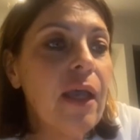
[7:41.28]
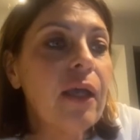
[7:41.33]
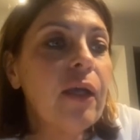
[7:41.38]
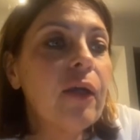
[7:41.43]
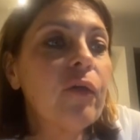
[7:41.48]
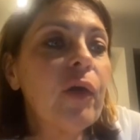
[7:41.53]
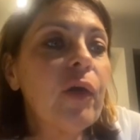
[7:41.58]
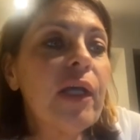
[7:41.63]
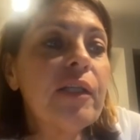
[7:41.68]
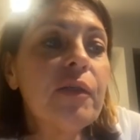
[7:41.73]

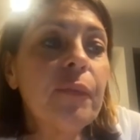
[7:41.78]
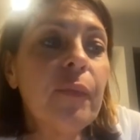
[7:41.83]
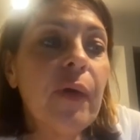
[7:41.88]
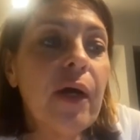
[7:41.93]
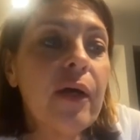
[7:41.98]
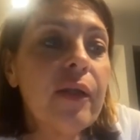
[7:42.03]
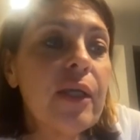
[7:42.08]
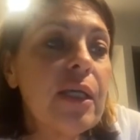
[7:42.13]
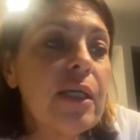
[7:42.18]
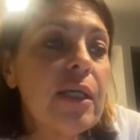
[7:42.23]

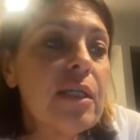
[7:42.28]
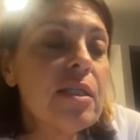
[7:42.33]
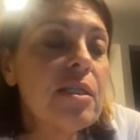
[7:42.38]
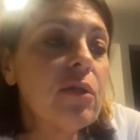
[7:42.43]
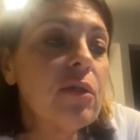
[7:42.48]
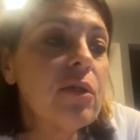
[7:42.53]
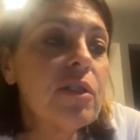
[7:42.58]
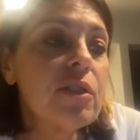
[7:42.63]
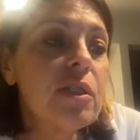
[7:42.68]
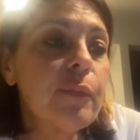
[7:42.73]
Grandmother is
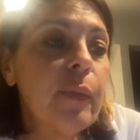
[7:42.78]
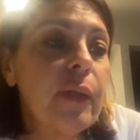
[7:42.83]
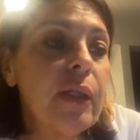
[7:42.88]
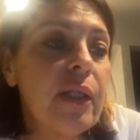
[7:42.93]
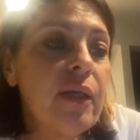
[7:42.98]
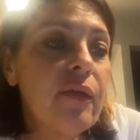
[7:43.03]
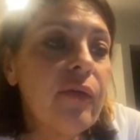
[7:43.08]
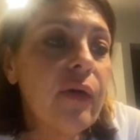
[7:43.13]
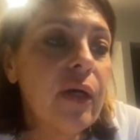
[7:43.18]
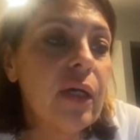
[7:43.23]
not a
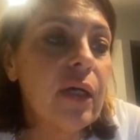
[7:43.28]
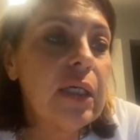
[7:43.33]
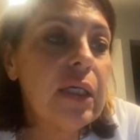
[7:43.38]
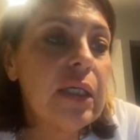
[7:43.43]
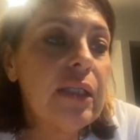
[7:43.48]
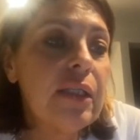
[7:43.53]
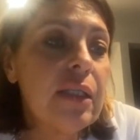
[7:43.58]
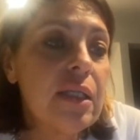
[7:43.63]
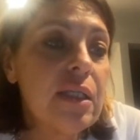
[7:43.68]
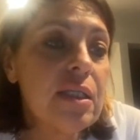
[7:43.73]
believer
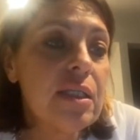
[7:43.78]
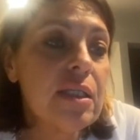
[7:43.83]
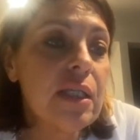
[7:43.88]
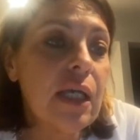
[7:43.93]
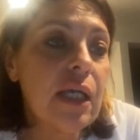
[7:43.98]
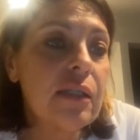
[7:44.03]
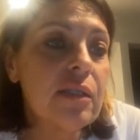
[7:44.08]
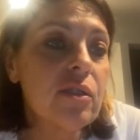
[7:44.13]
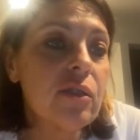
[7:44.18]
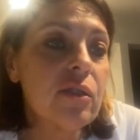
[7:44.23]
in this
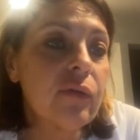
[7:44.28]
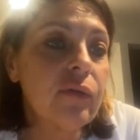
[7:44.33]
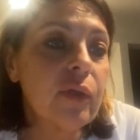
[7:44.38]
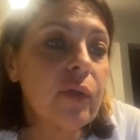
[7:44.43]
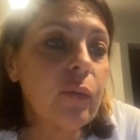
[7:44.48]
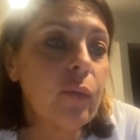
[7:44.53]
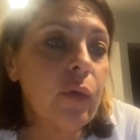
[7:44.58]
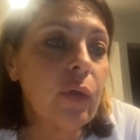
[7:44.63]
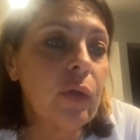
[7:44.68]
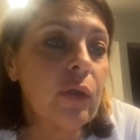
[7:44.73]
sense of
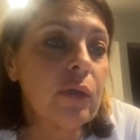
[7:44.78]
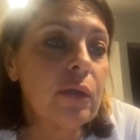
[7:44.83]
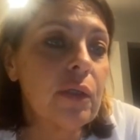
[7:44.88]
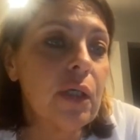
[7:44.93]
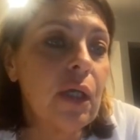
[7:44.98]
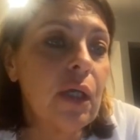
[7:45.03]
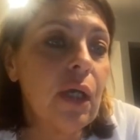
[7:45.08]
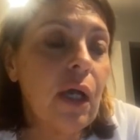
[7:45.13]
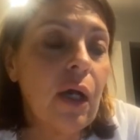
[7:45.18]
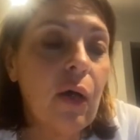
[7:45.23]
the
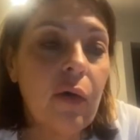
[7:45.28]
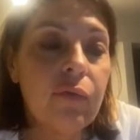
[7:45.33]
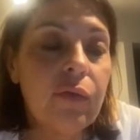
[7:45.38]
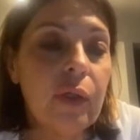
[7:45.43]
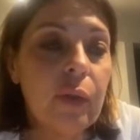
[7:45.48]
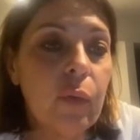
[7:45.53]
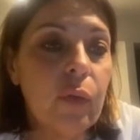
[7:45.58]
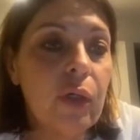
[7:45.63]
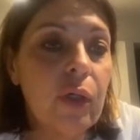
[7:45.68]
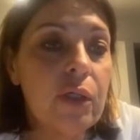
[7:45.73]

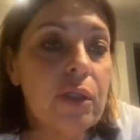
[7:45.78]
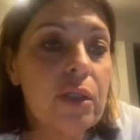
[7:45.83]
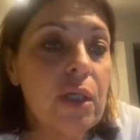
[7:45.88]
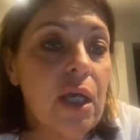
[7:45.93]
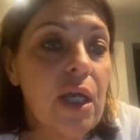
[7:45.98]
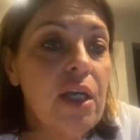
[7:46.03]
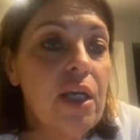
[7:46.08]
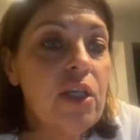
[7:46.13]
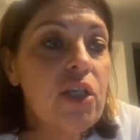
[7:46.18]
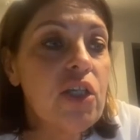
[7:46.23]
word.
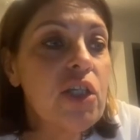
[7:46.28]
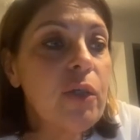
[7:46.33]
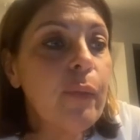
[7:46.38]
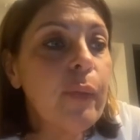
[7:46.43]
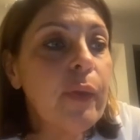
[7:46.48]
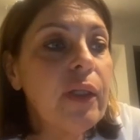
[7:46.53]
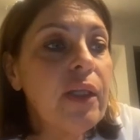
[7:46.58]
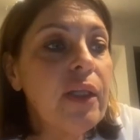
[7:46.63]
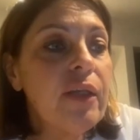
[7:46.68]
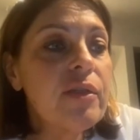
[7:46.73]
She
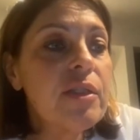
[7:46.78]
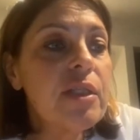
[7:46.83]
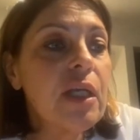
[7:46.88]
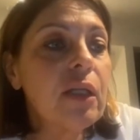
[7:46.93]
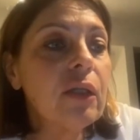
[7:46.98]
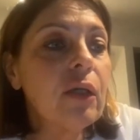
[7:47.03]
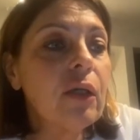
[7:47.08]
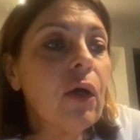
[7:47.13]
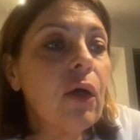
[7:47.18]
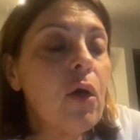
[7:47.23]
believes
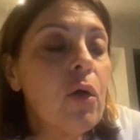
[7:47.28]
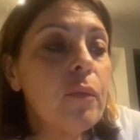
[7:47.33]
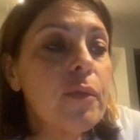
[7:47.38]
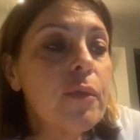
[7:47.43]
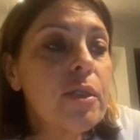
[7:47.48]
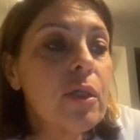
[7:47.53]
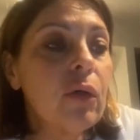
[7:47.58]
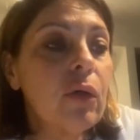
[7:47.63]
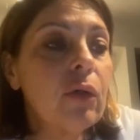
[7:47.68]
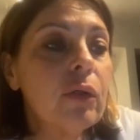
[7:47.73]
and
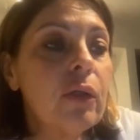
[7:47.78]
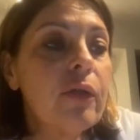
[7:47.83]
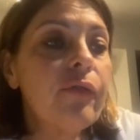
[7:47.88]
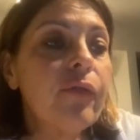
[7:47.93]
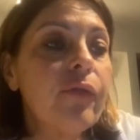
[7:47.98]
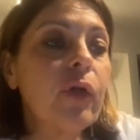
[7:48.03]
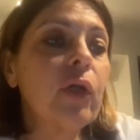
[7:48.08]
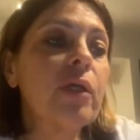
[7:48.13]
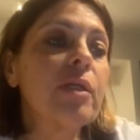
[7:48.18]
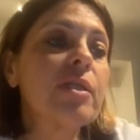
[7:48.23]
hopes only
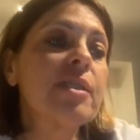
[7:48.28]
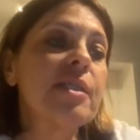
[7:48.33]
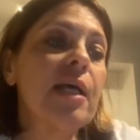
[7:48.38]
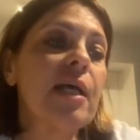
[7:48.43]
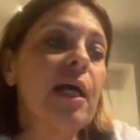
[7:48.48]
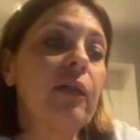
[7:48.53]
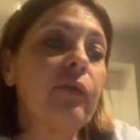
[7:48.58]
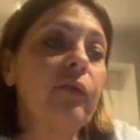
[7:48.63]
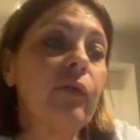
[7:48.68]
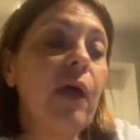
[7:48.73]
for
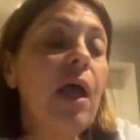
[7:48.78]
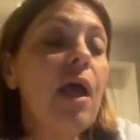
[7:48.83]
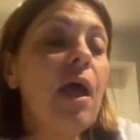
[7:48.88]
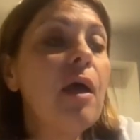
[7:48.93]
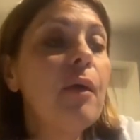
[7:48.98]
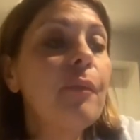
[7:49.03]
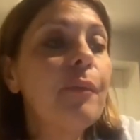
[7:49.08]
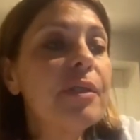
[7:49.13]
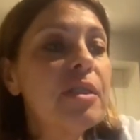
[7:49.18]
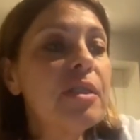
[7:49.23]
herself.
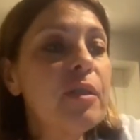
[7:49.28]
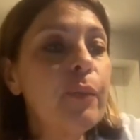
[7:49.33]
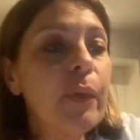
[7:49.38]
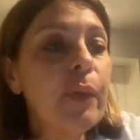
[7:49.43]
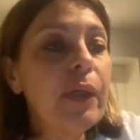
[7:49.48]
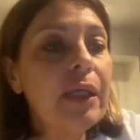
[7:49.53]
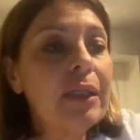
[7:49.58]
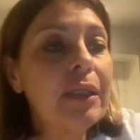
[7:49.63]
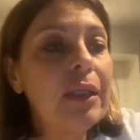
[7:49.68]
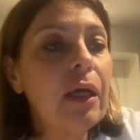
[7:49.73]
But
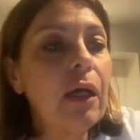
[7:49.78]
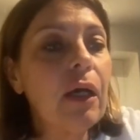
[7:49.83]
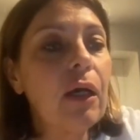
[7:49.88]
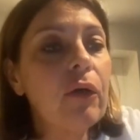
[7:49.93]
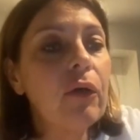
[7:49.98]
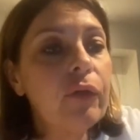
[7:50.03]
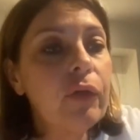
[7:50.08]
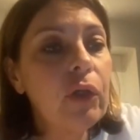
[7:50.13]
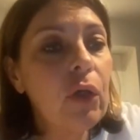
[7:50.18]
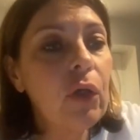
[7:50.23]
speaking
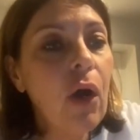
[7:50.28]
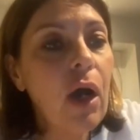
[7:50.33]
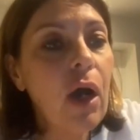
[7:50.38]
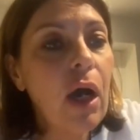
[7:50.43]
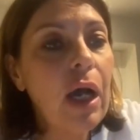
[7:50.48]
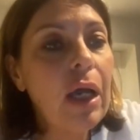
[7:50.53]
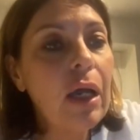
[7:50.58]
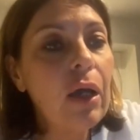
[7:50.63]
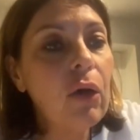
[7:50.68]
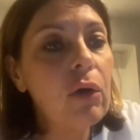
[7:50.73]
of her,
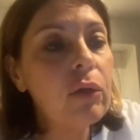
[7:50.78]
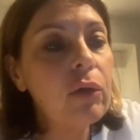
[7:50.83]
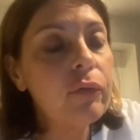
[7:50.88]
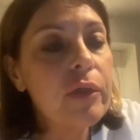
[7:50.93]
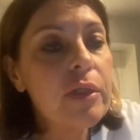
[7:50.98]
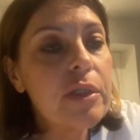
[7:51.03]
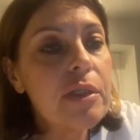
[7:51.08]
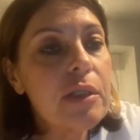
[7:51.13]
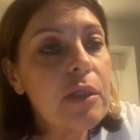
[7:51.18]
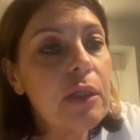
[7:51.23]
I
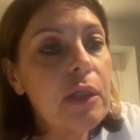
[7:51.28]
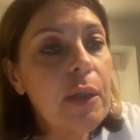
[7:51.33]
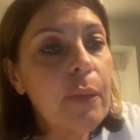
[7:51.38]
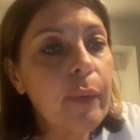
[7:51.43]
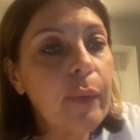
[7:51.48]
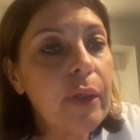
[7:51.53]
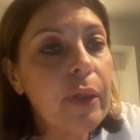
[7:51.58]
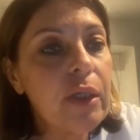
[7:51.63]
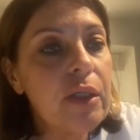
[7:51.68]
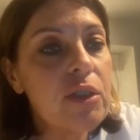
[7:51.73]
always slip
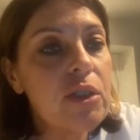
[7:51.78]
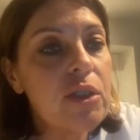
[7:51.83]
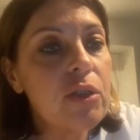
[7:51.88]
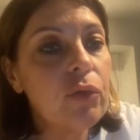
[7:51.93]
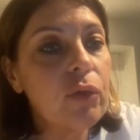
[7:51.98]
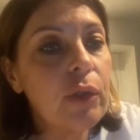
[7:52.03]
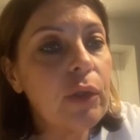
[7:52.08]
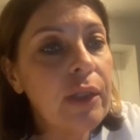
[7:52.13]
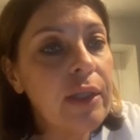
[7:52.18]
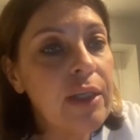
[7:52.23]
into
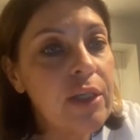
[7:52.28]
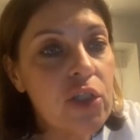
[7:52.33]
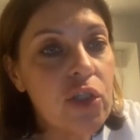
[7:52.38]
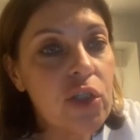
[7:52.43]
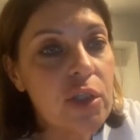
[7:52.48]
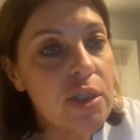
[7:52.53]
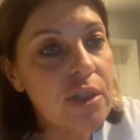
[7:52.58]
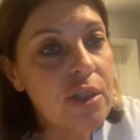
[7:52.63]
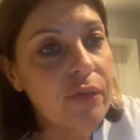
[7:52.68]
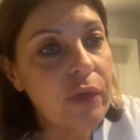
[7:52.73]

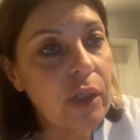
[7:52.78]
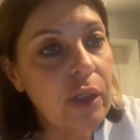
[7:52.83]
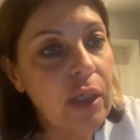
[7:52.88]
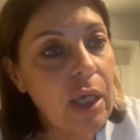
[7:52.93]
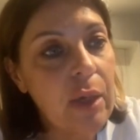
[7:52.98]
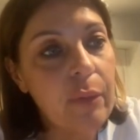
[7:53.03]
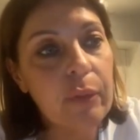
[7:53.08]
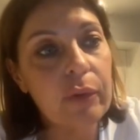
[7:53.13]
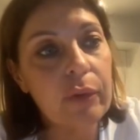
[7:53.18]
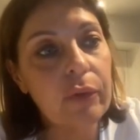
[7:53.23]
religious
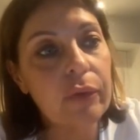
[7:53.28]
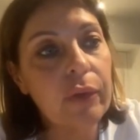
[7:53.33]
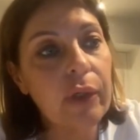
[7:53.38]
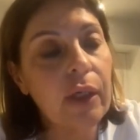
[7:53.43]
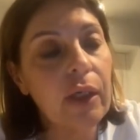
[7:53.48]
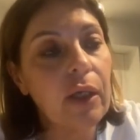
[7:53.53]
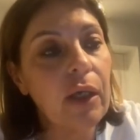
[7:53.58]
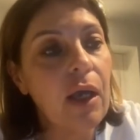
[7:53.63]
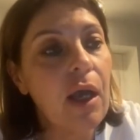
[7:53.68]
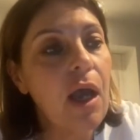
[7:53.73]

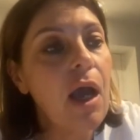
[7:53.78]
vocabulary.